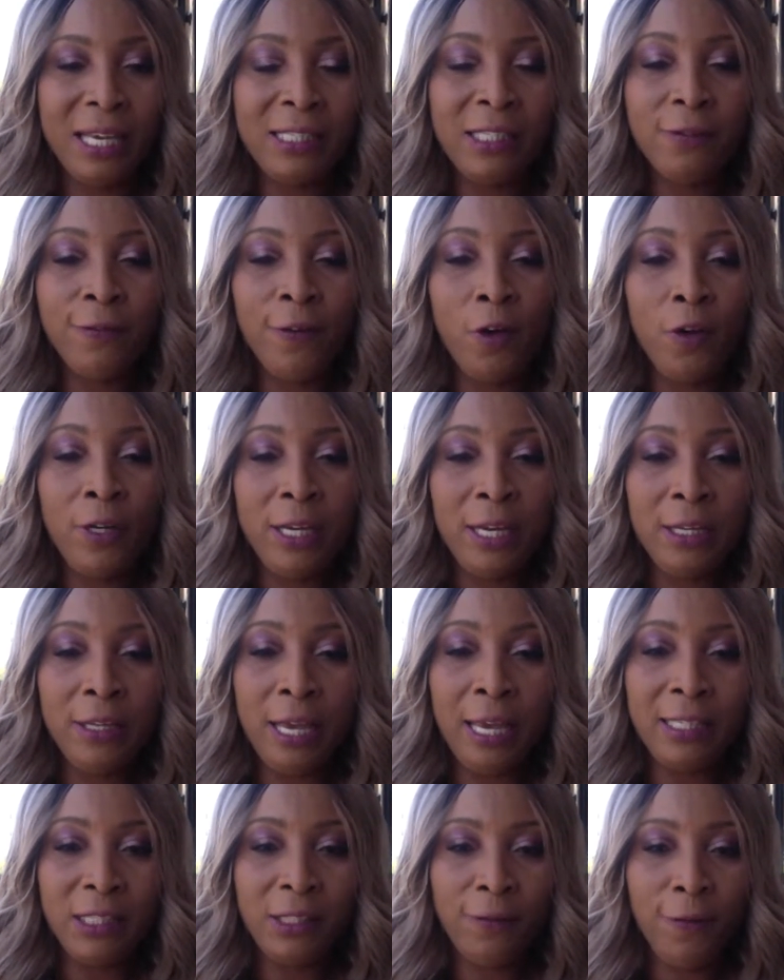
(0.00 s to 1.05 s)
Exfoliate,
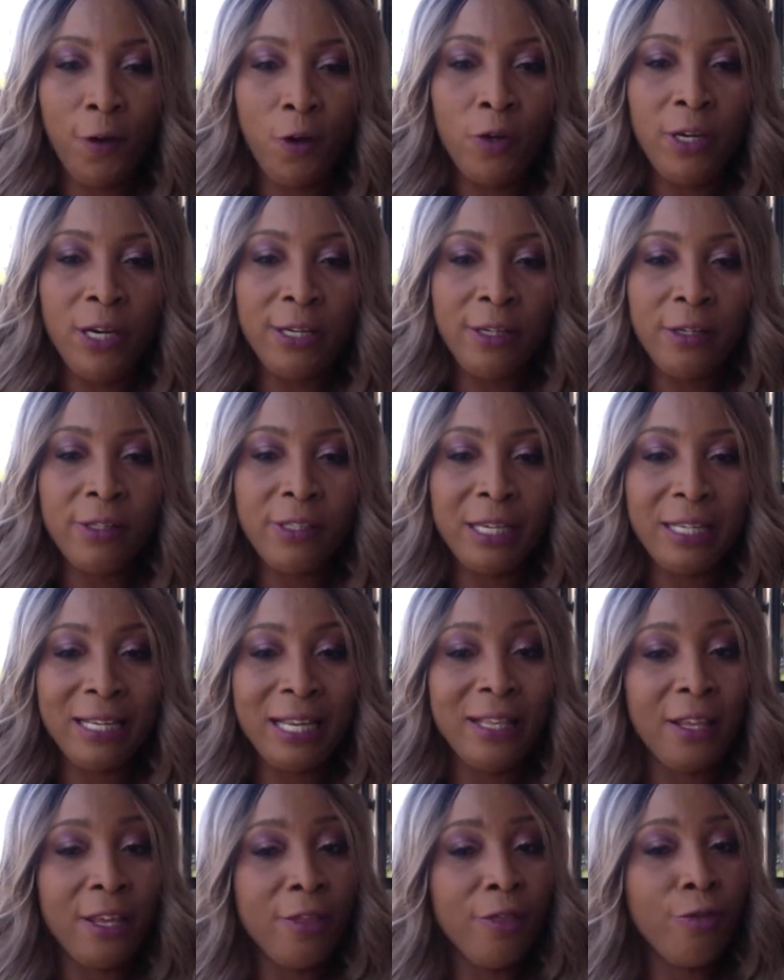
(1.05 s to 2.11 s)
exfoliate your skin
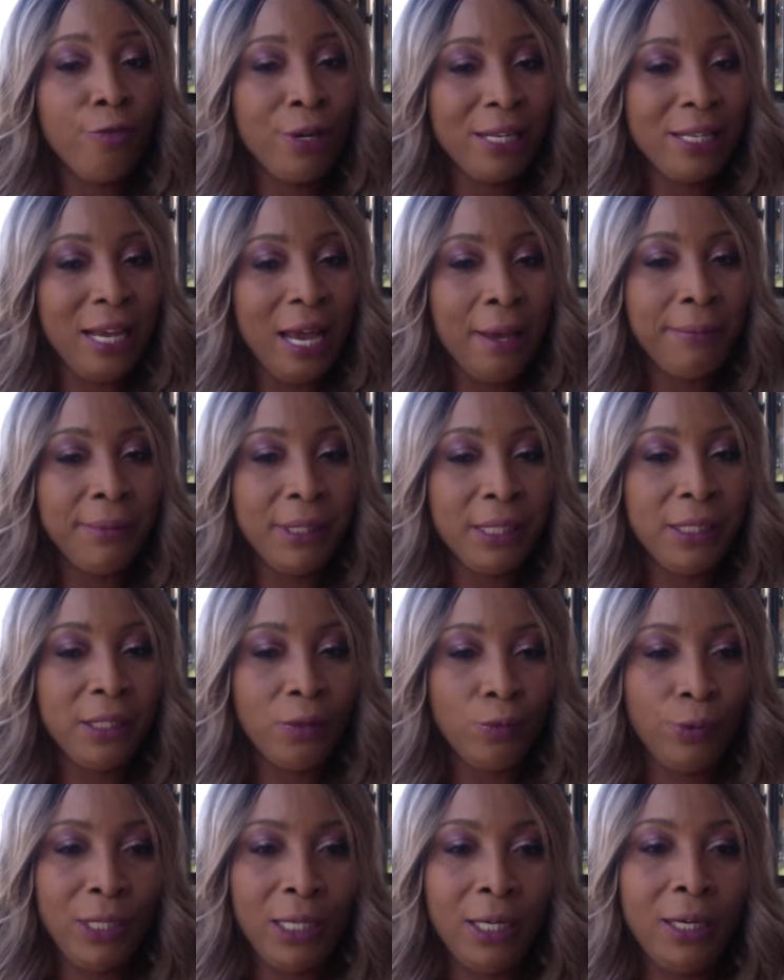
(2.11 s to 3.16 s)
at least three times
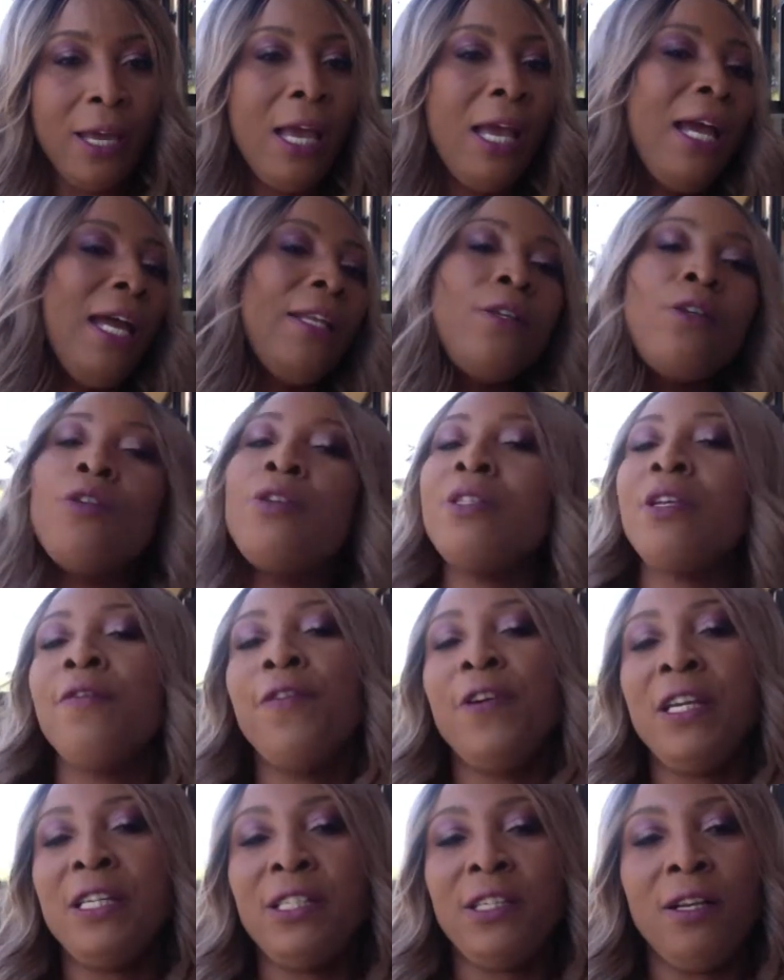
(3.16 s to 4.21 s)
this week and use a
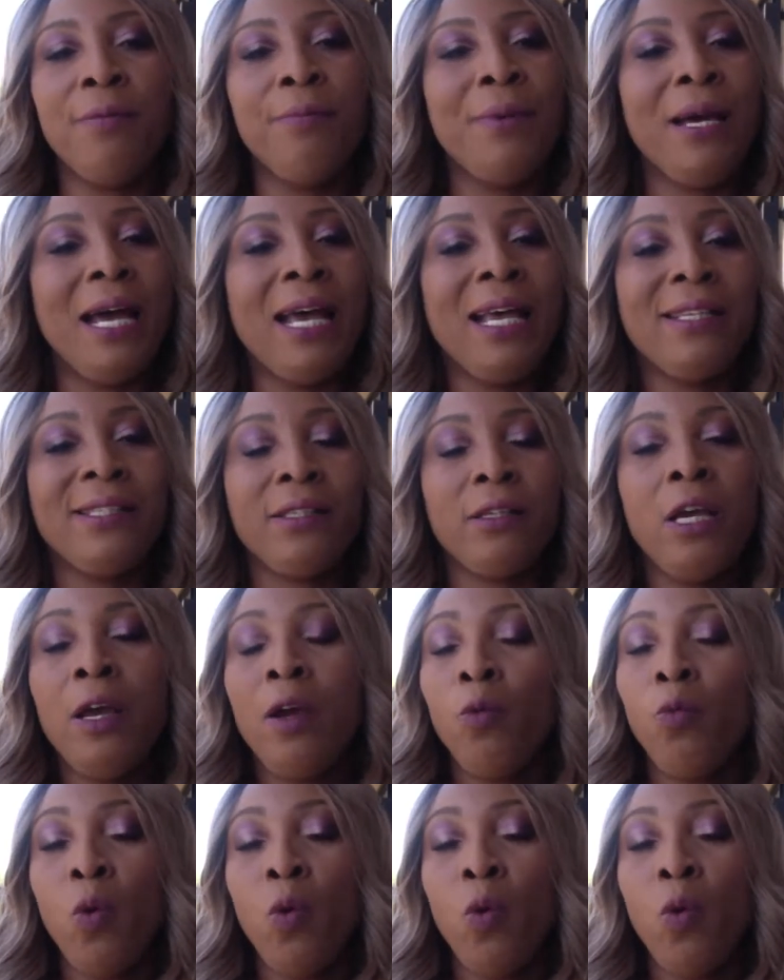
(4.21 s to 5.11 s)
facial mask.